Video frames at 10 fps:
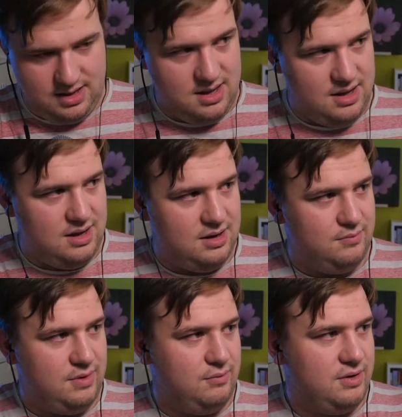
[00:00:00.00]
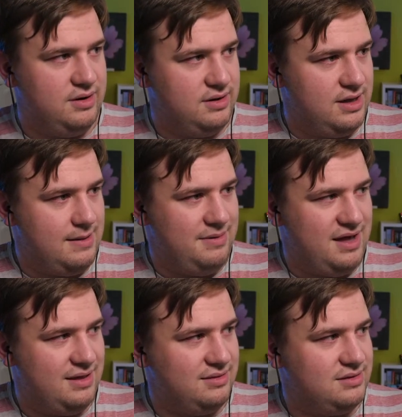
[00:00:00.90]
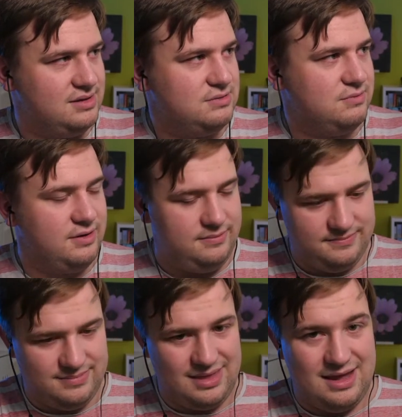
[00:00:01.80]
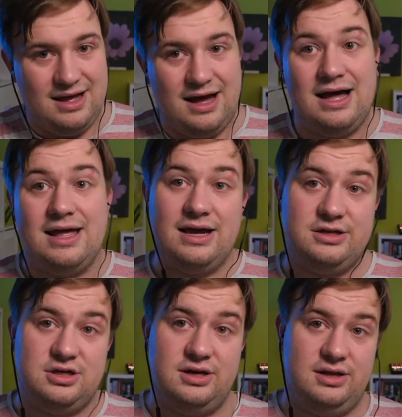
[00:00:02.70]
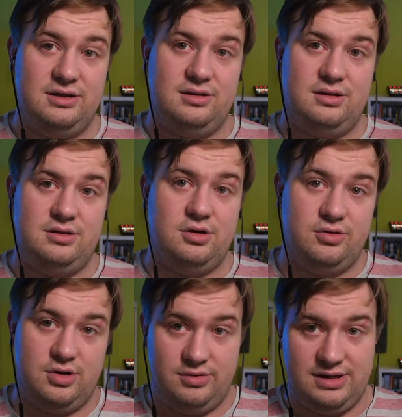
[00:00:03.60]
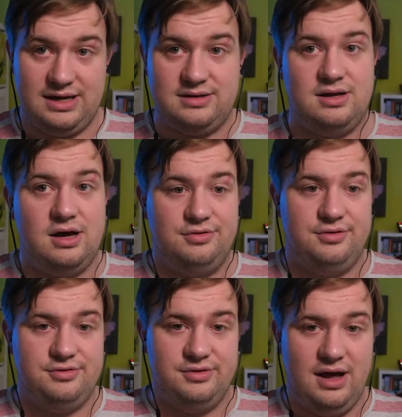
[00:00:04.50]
and we want to append this one. I actually don't know yet how to do that.